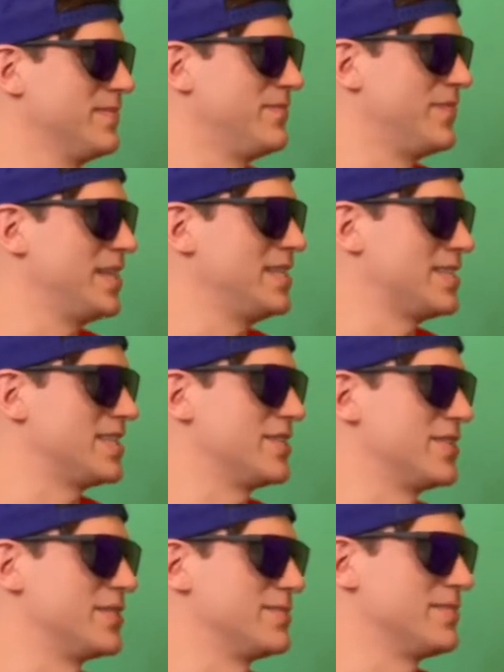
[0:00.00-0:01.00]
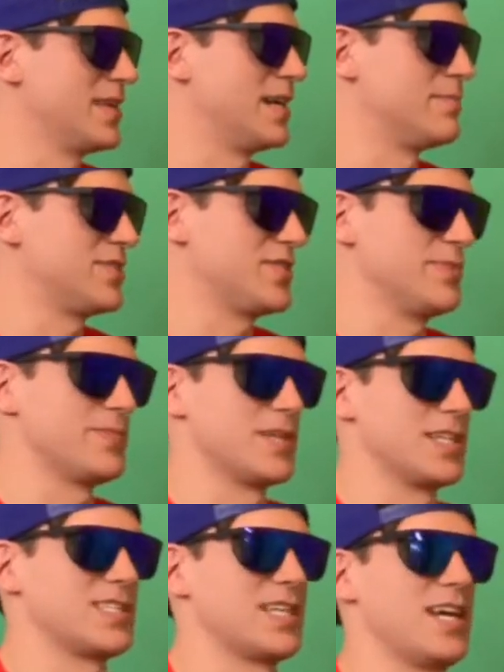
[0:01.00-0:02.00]
Me too. I'm super
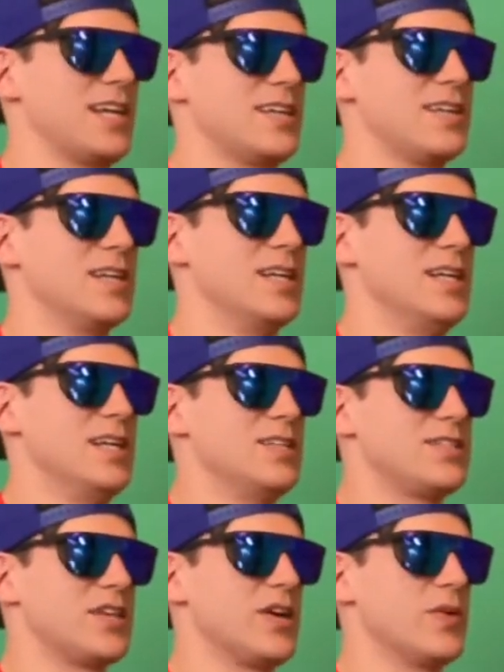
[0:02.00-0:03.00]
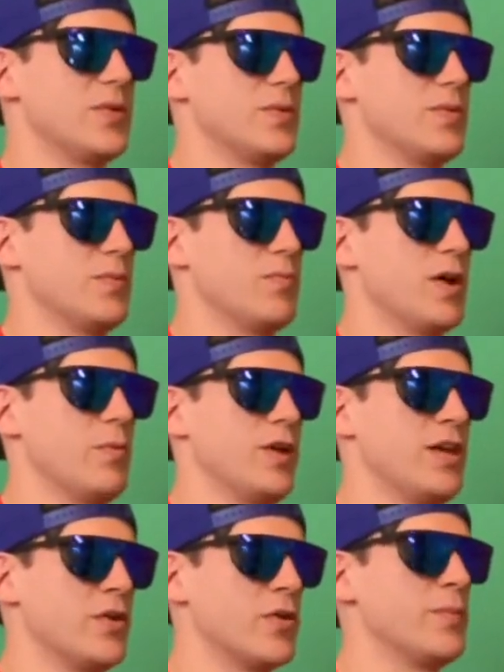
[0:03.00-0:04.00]
excited. So, what we
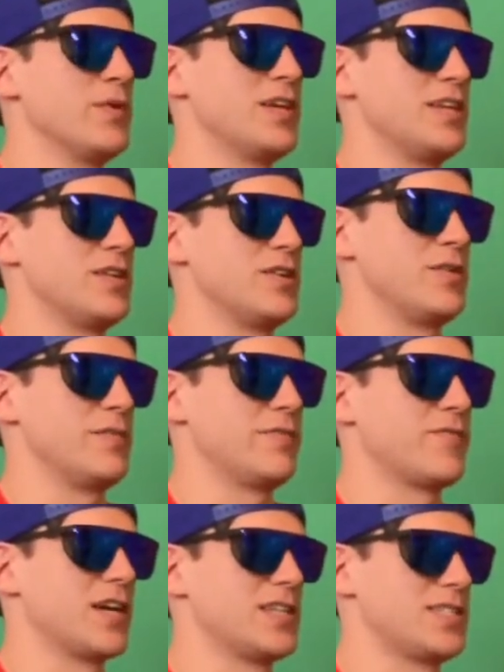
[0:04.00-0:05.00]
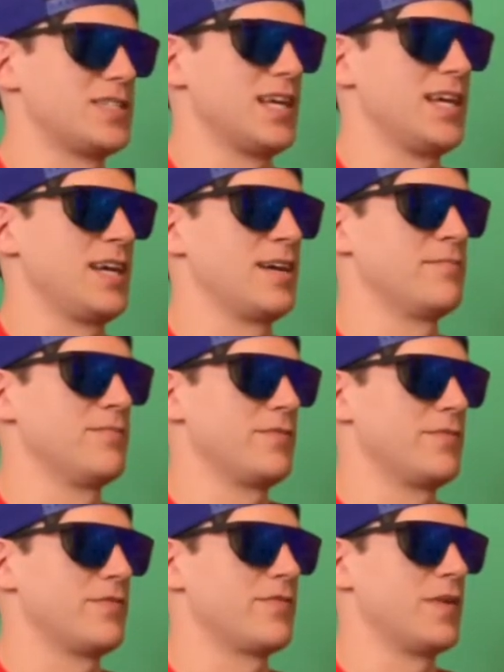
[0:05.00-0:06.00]
normally do first thing
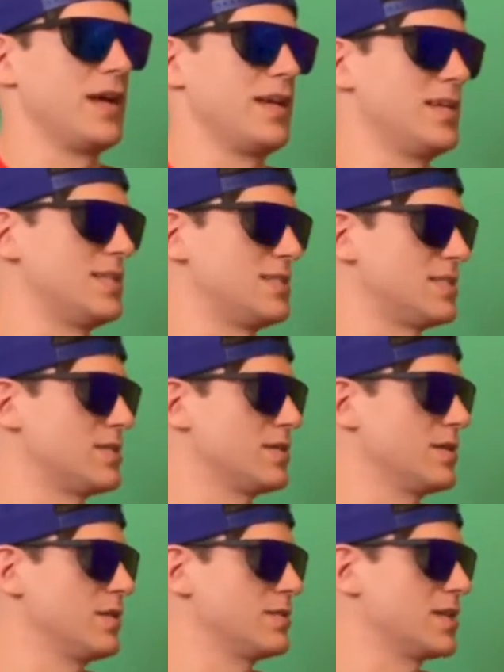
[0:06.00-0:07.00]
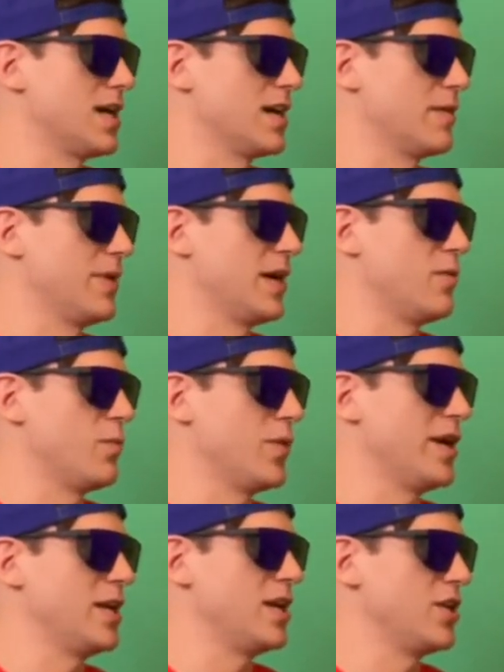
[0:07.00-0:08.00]
is talk about
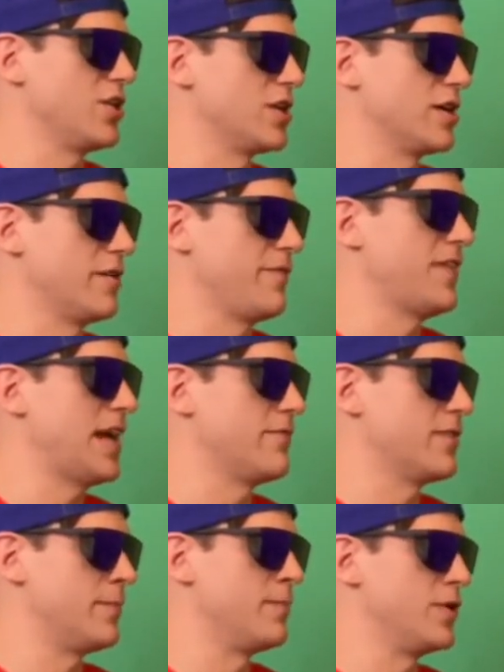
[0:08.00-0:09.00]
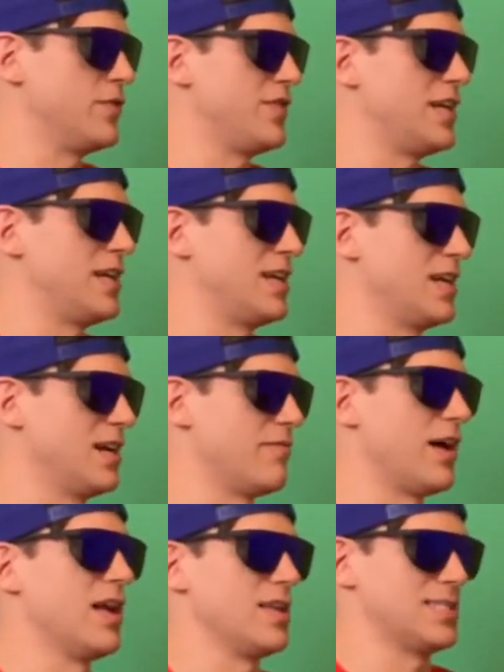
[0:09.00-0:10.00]
what your favorite movie of
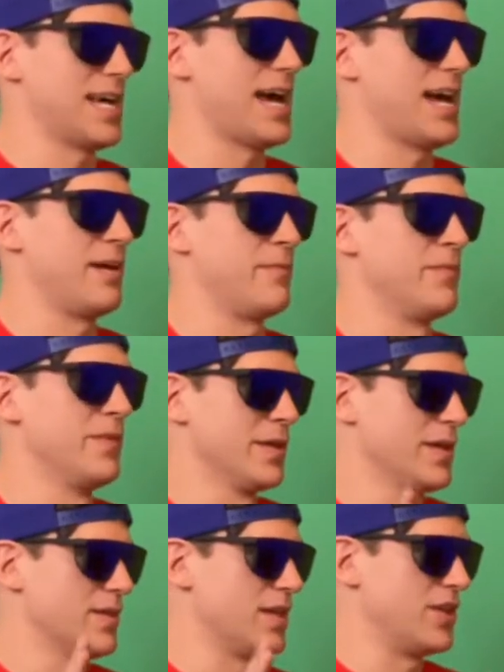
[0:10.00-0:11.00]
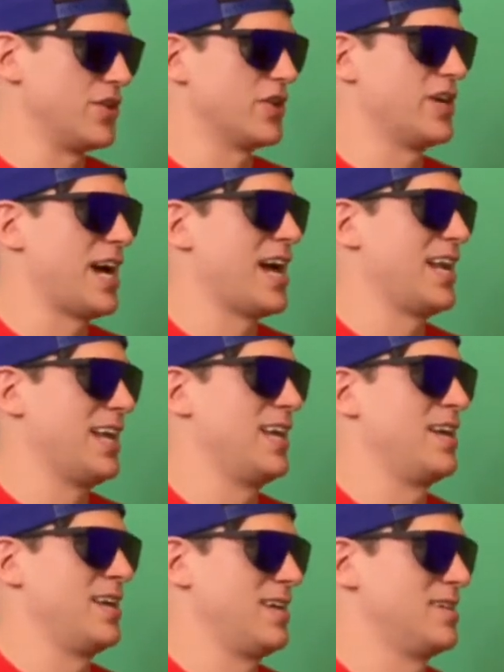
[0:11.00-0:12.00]
all time that you're not
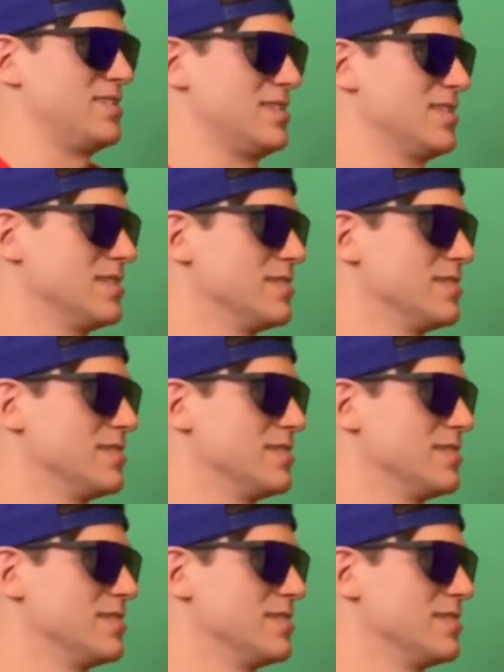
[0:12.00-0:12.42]
in is.